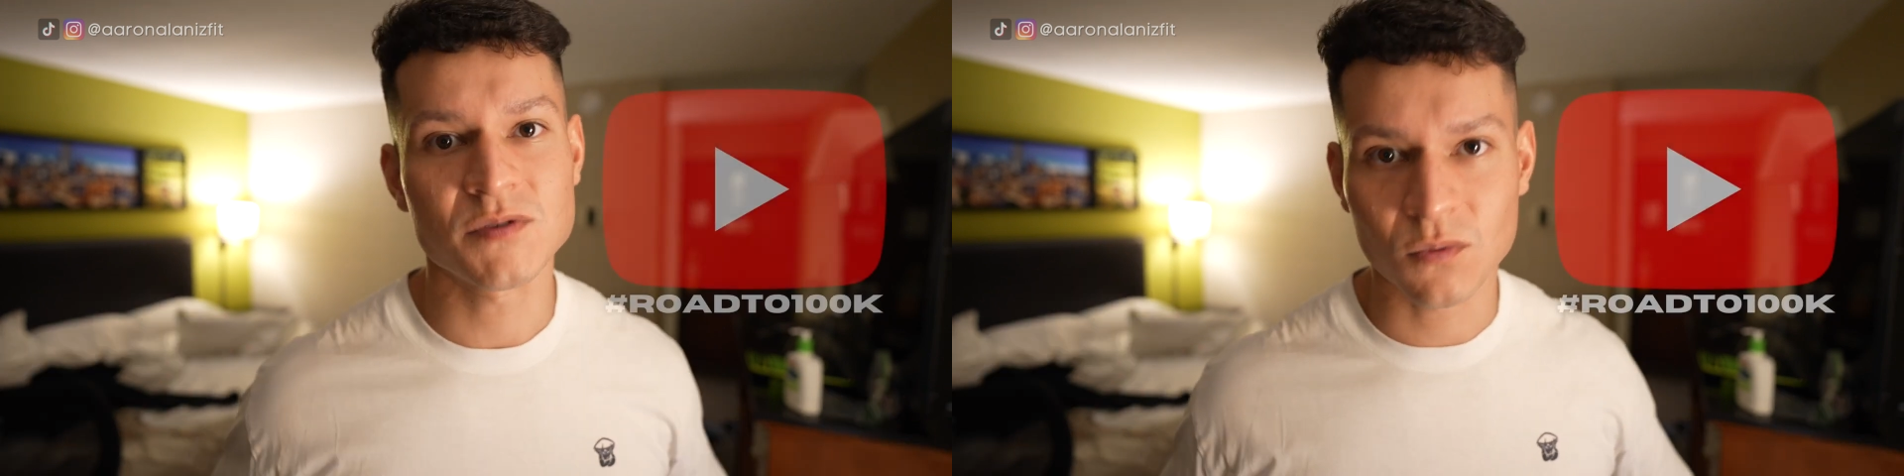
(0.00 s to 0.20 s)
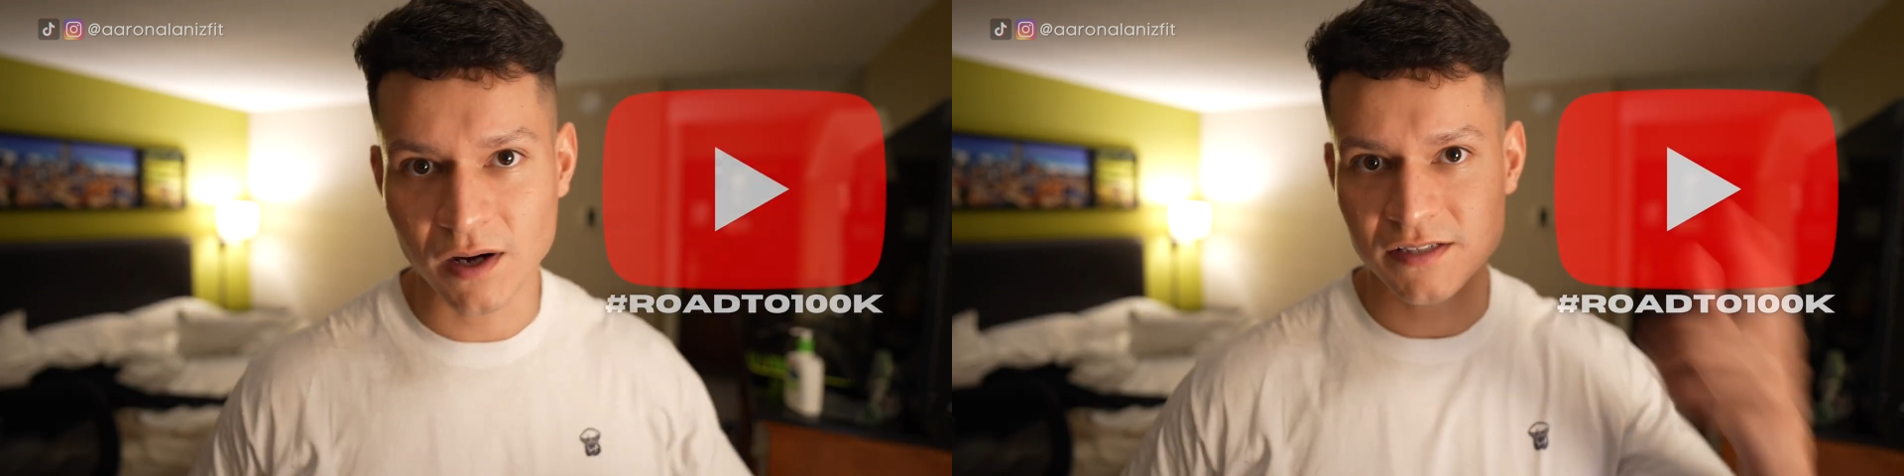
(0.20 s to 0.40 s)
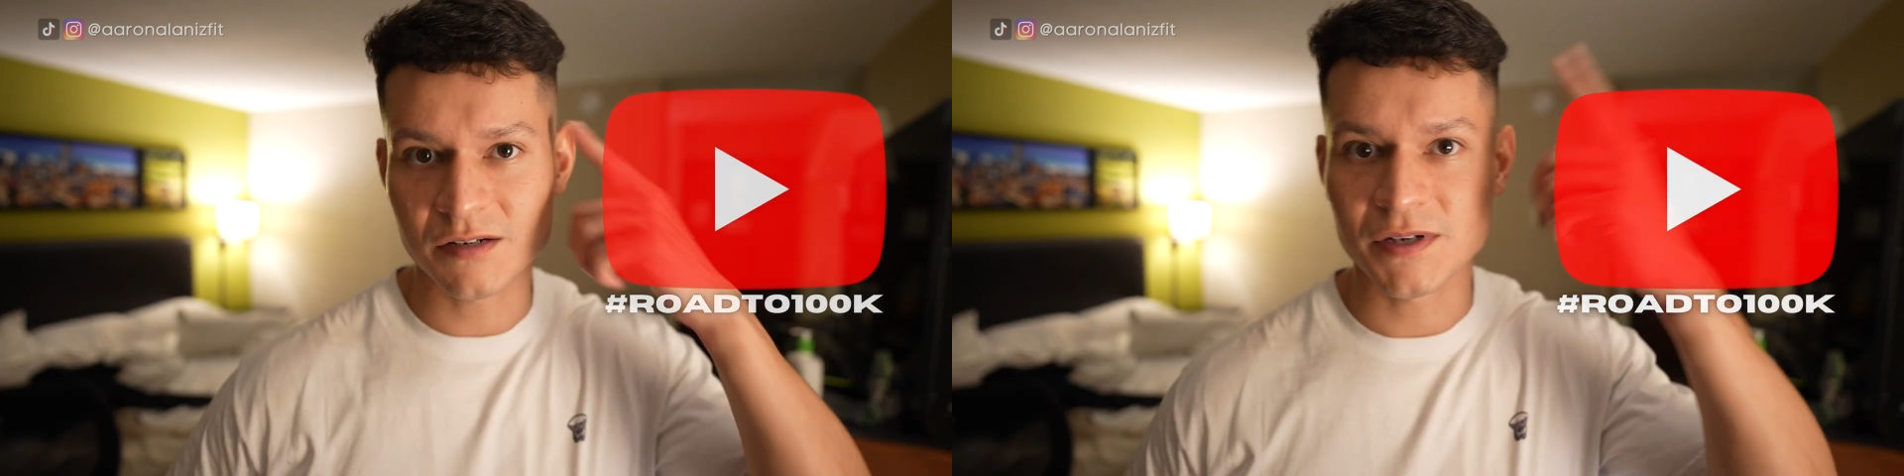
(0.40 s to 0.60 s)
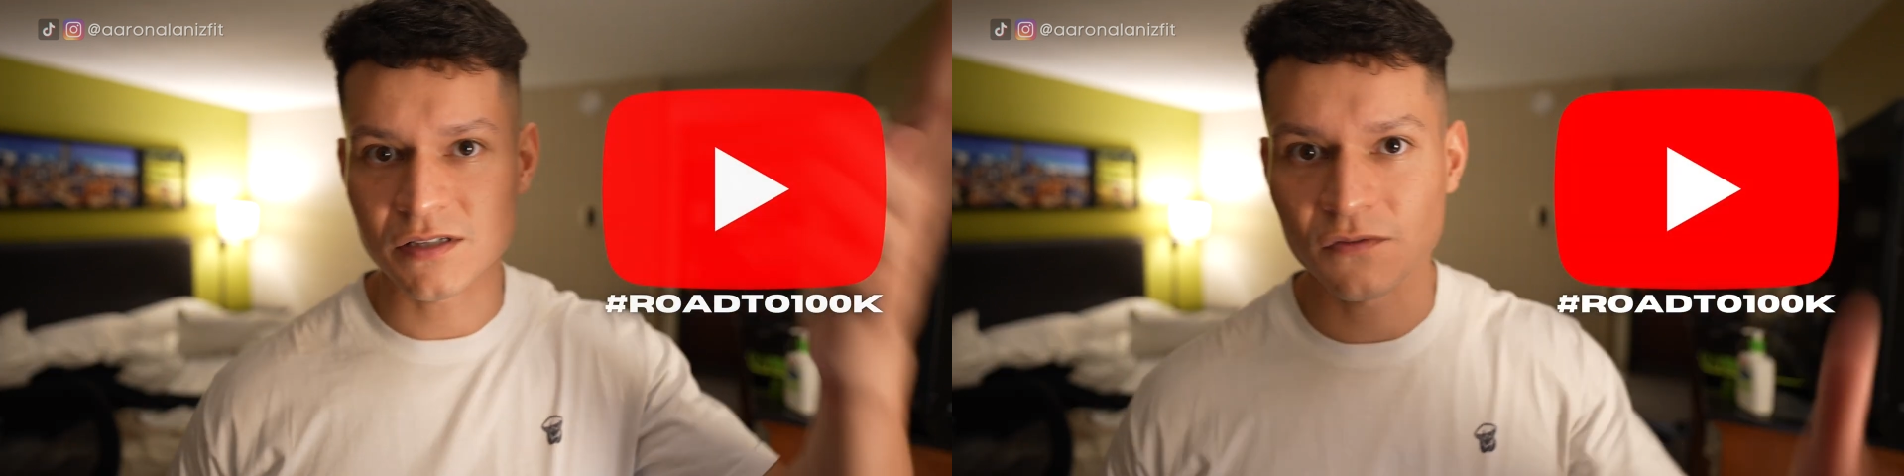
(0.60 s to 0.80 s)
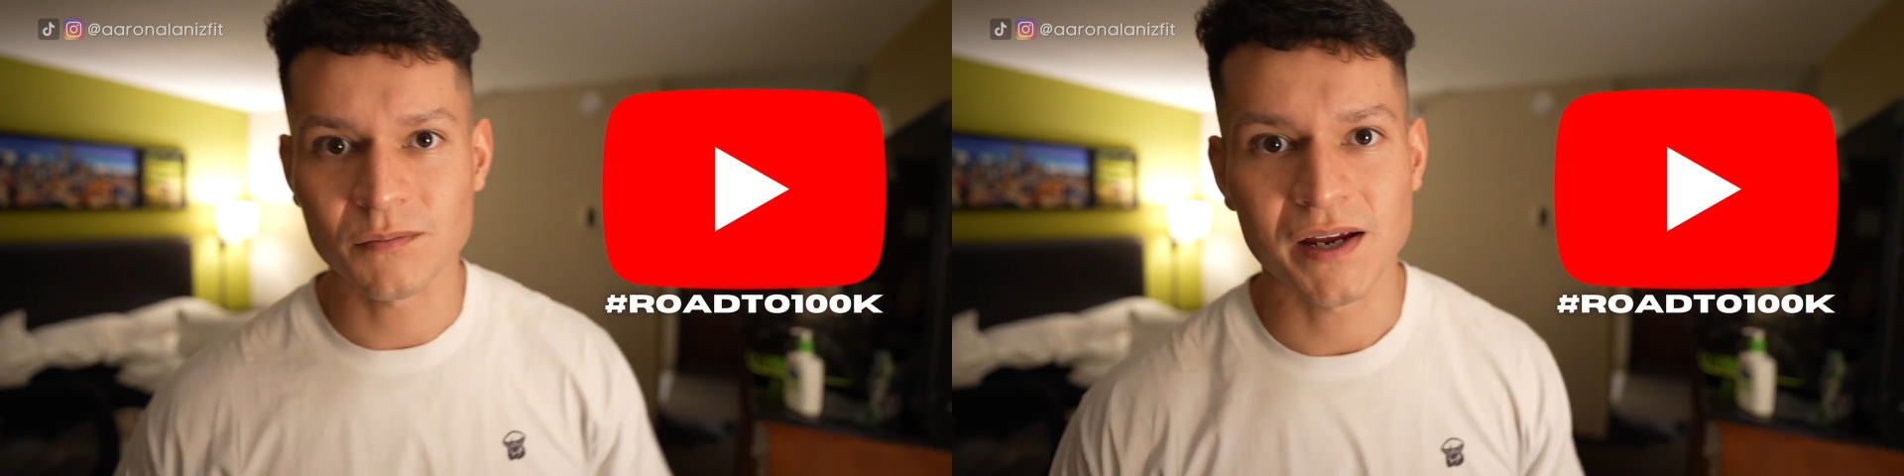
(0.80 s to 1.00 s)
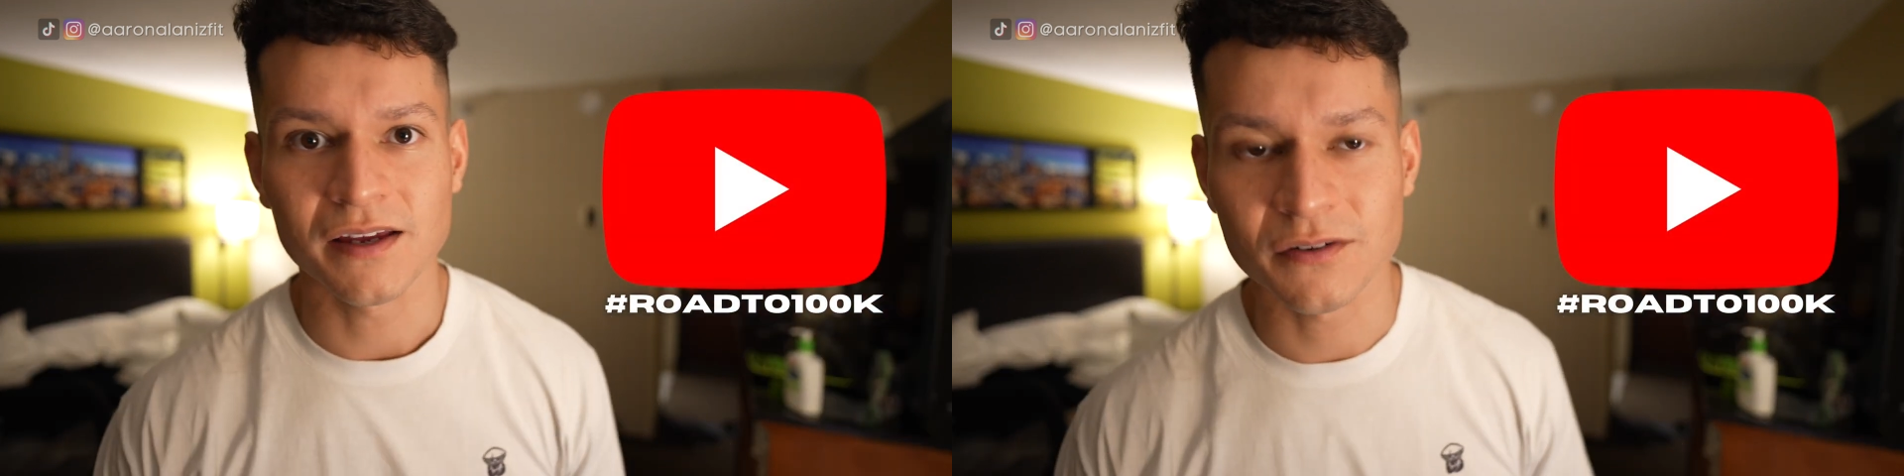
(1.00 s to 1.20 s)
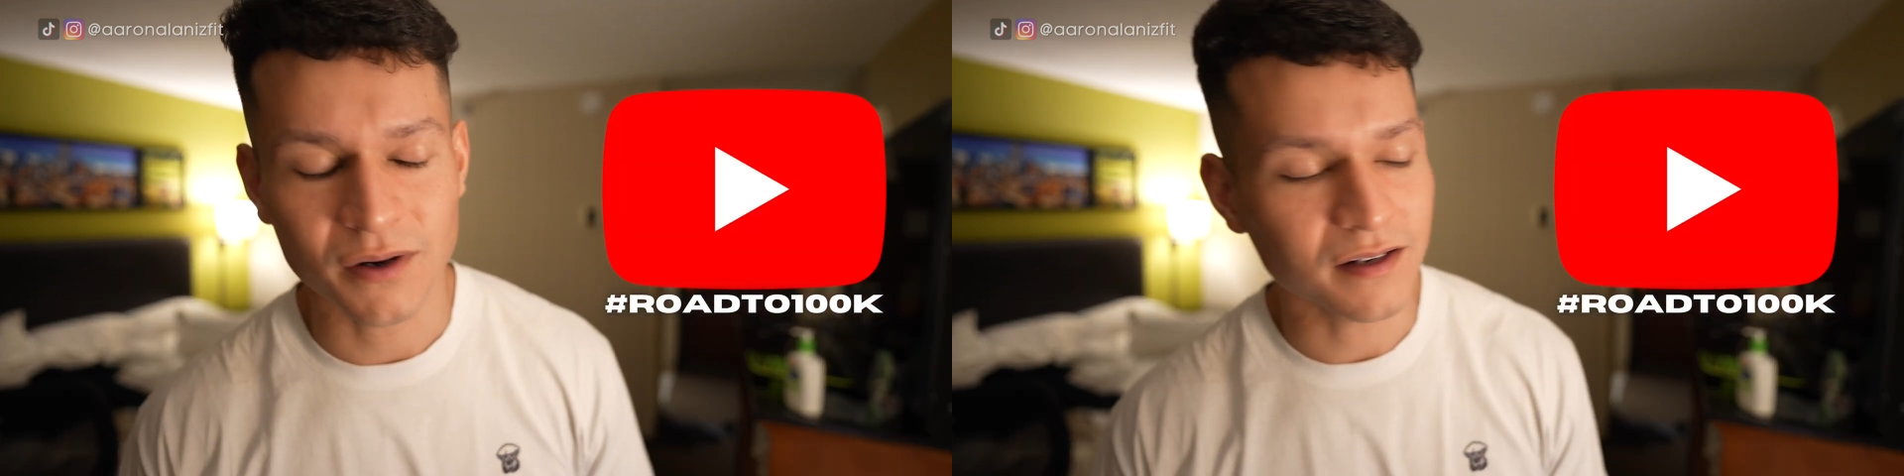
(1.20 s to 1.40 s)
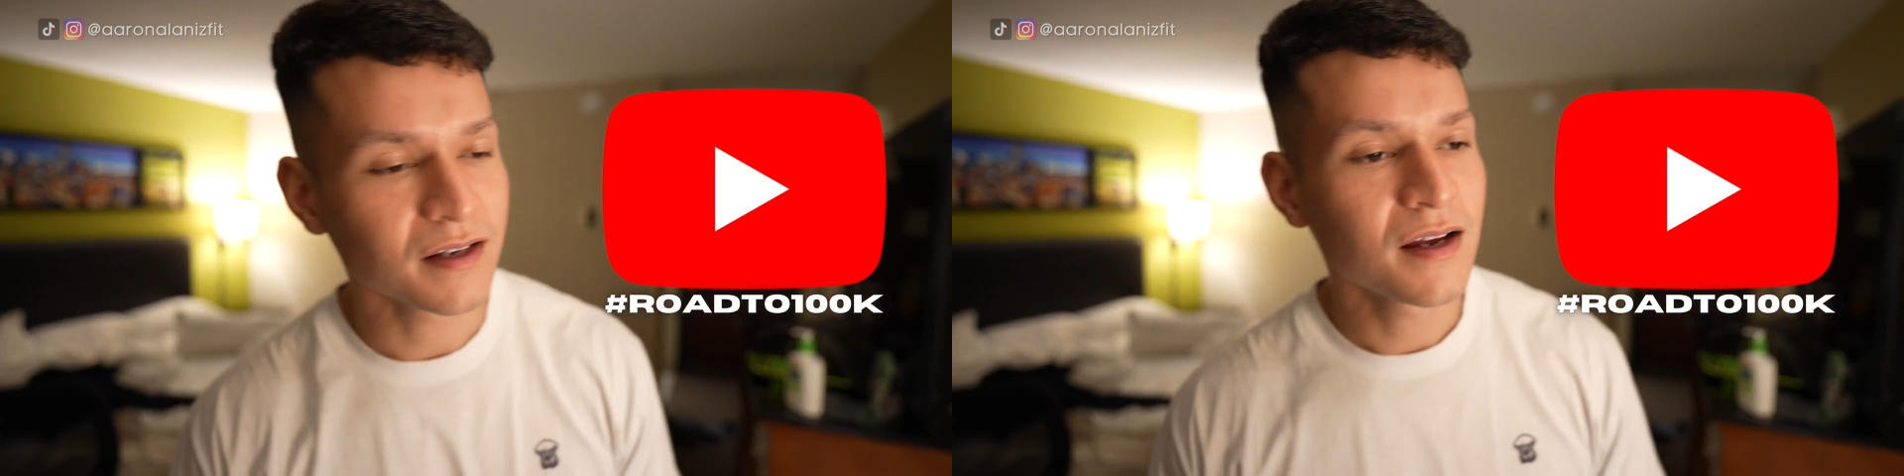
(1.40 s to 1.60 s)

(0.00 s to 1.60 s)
to where I see myself in my head, right?